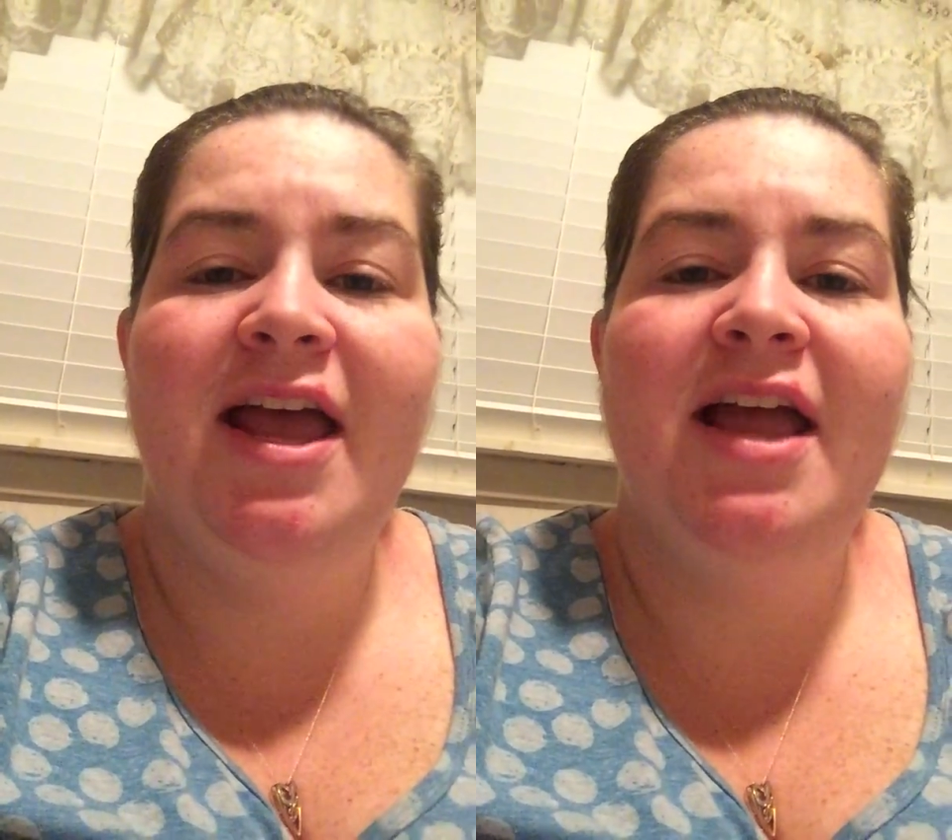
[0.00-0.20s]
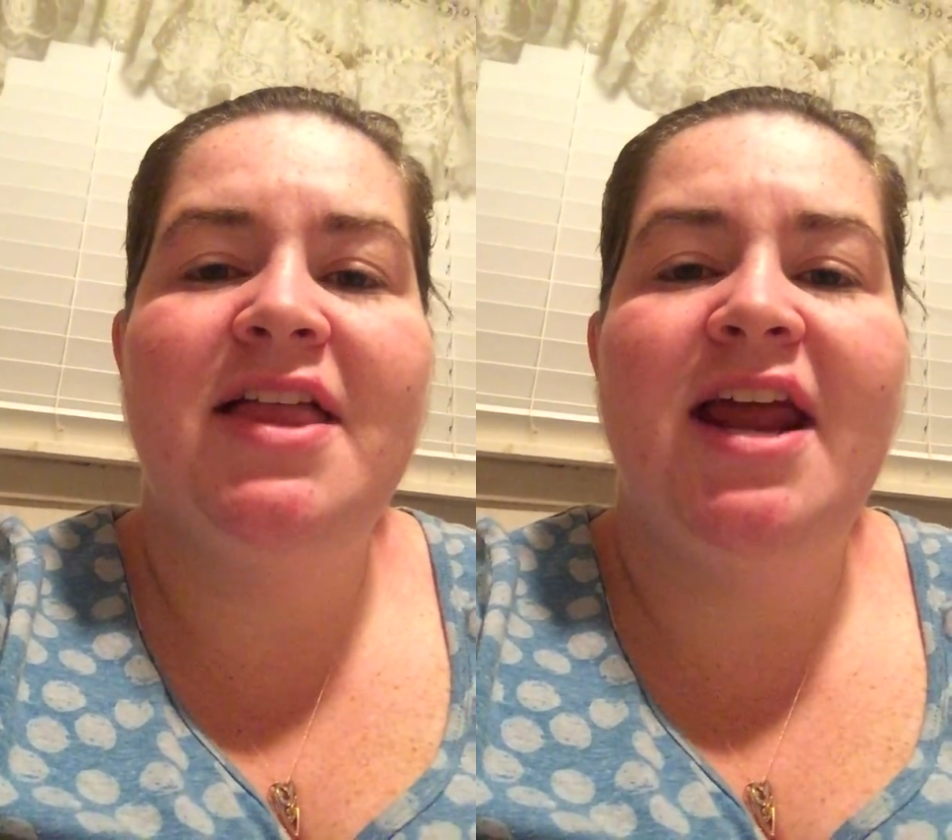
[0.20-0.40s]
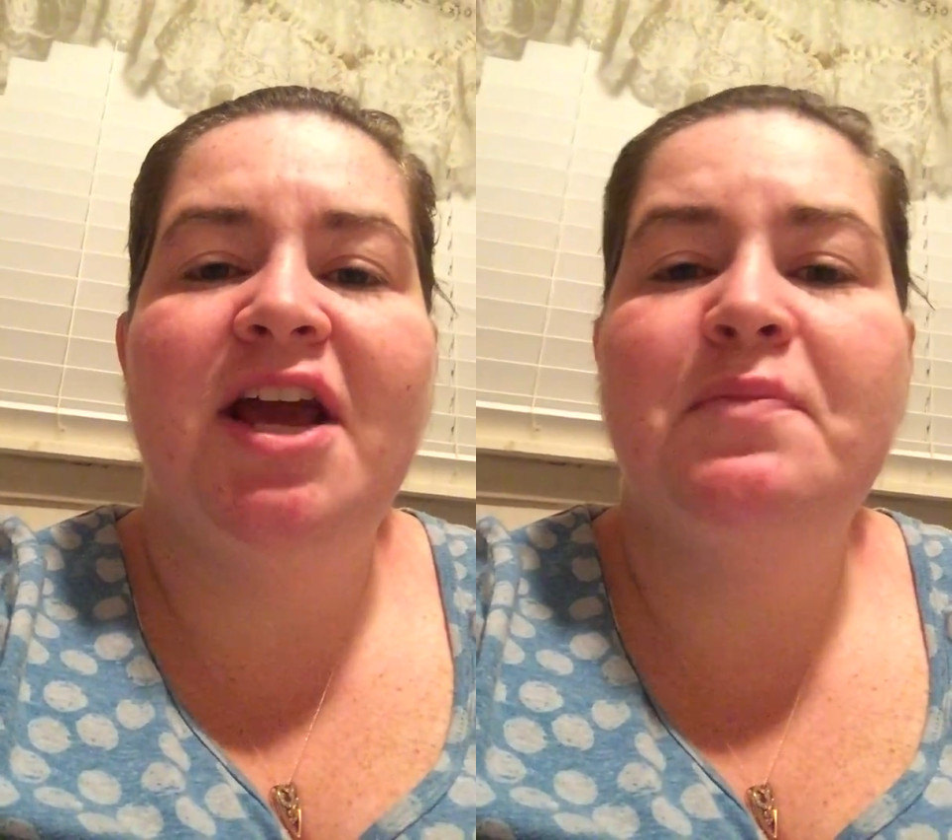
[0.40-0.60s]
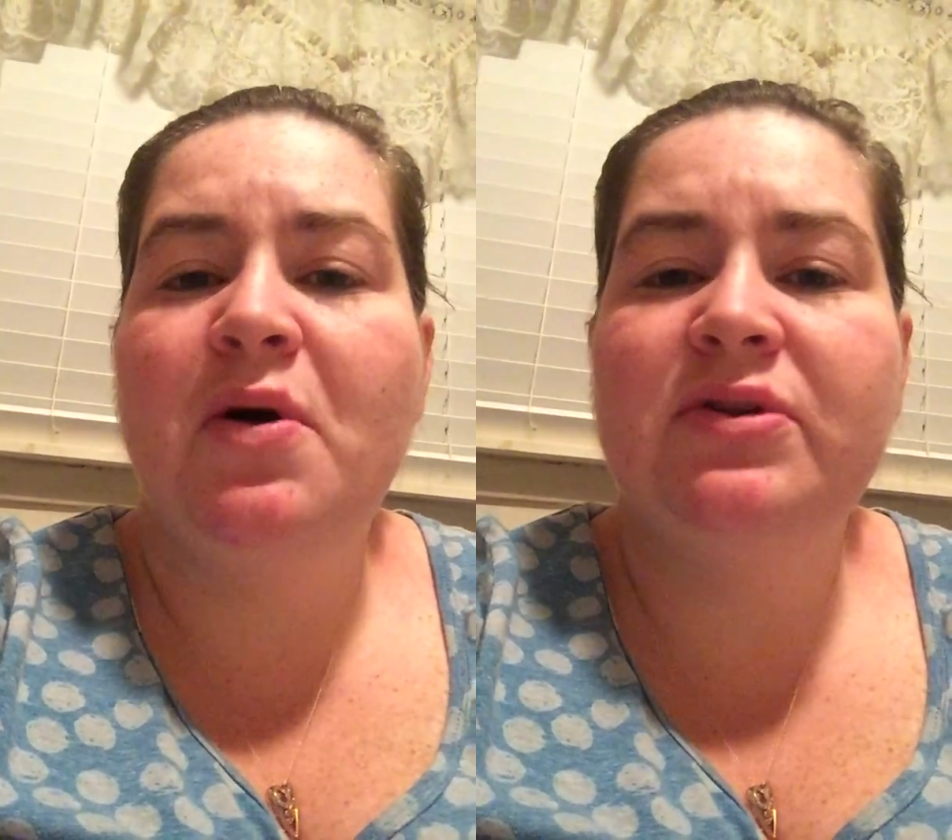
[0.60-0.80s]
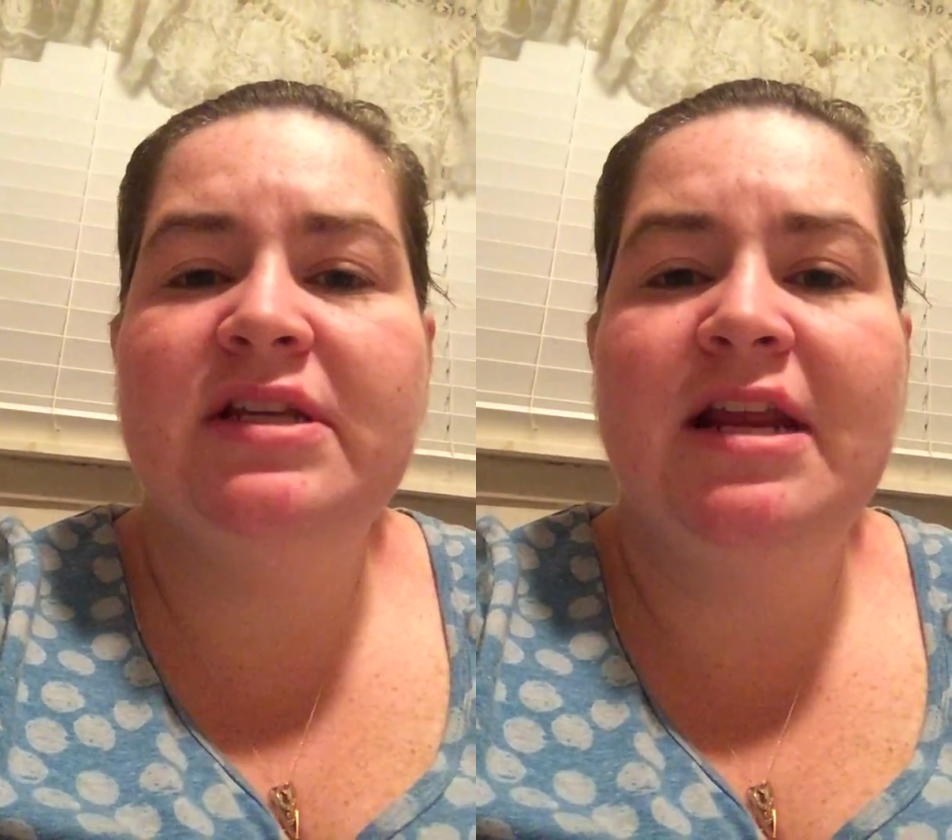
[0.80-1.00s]
and then I could
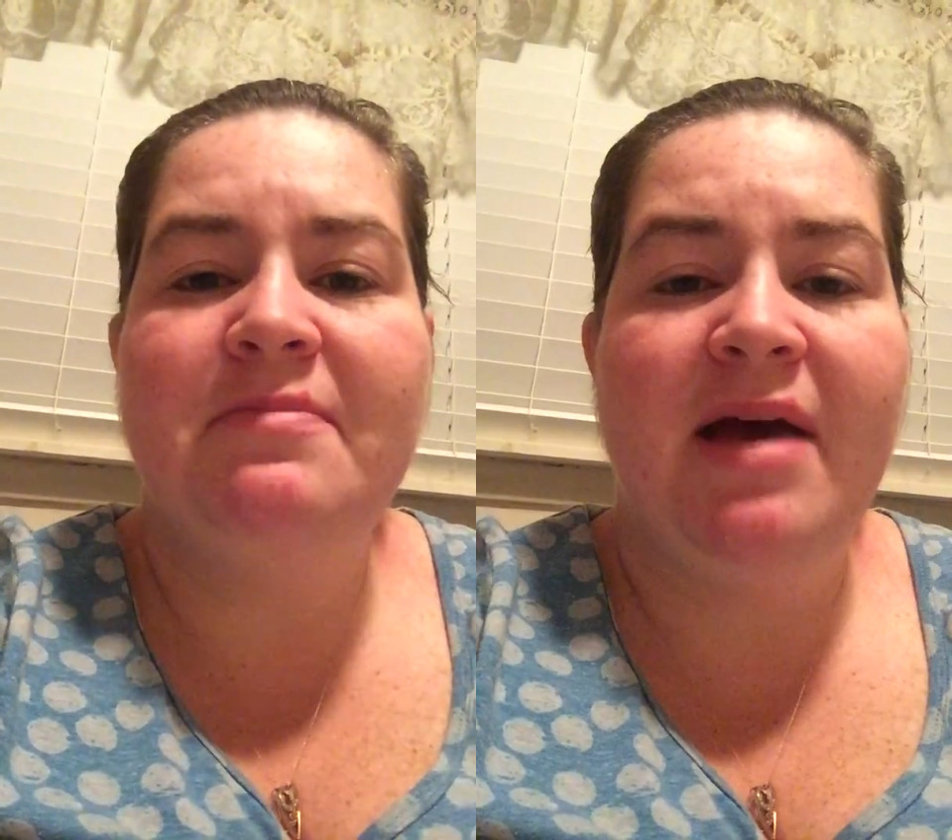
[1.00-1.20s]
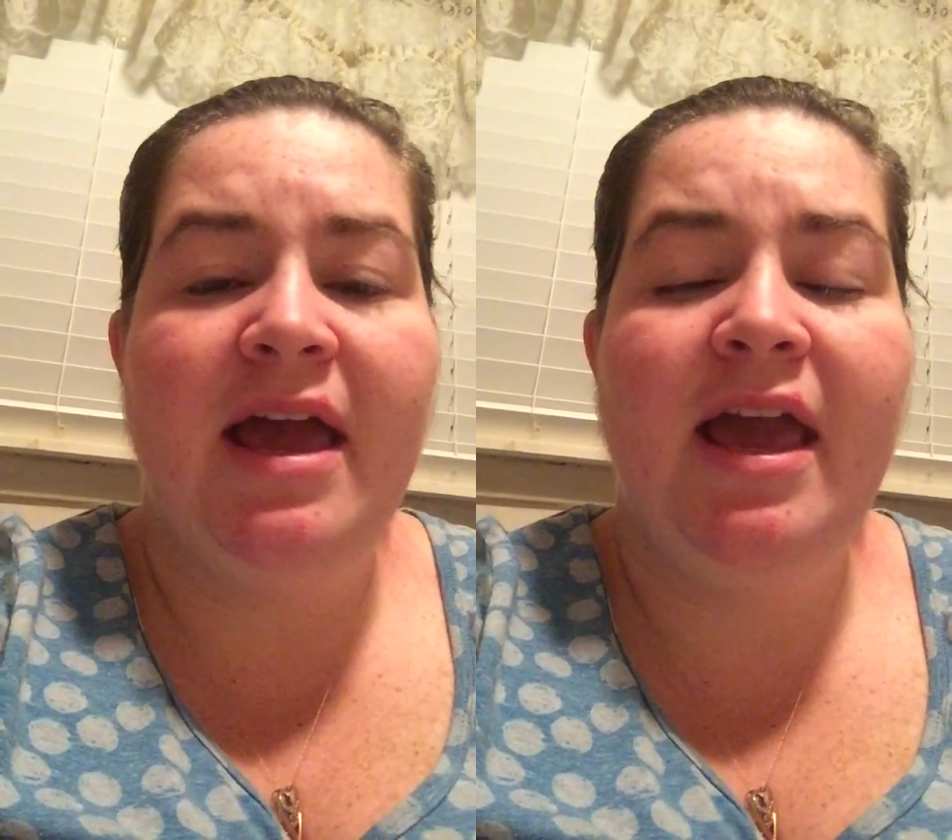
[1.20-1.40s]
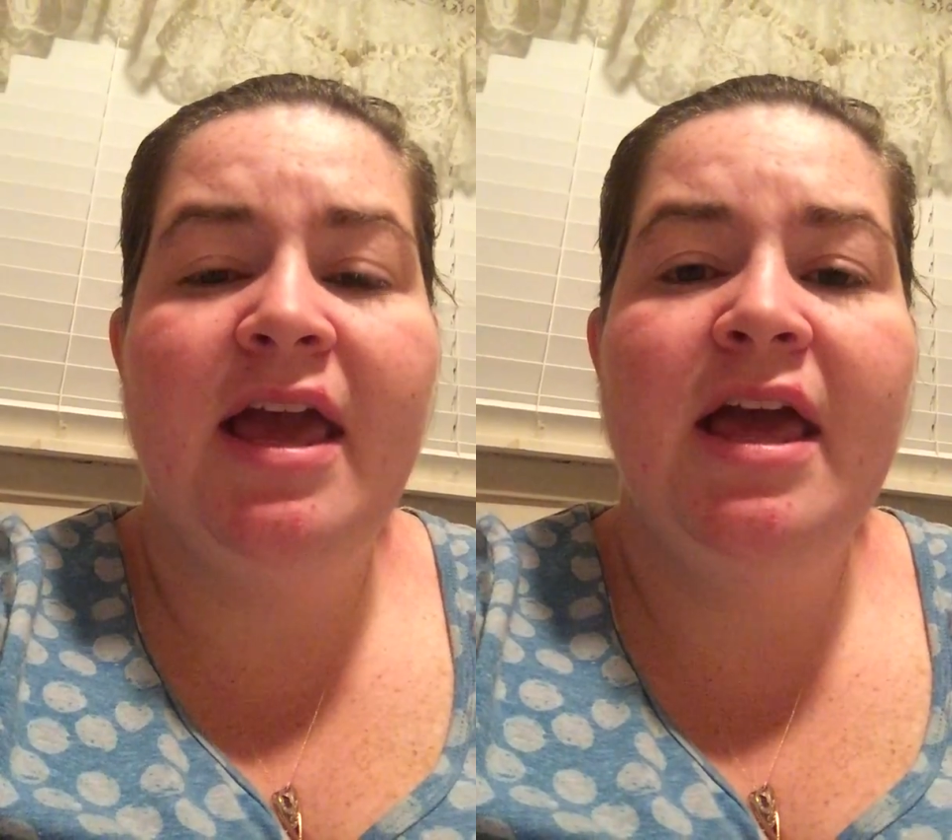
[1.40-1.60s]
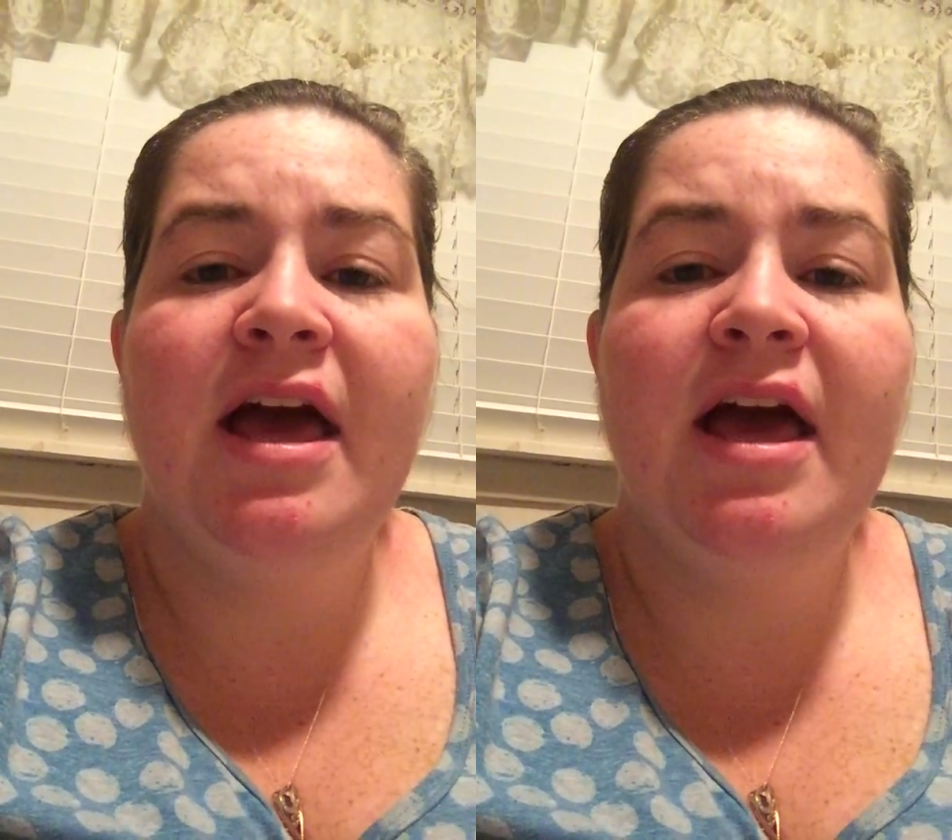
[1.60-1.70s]
post it in my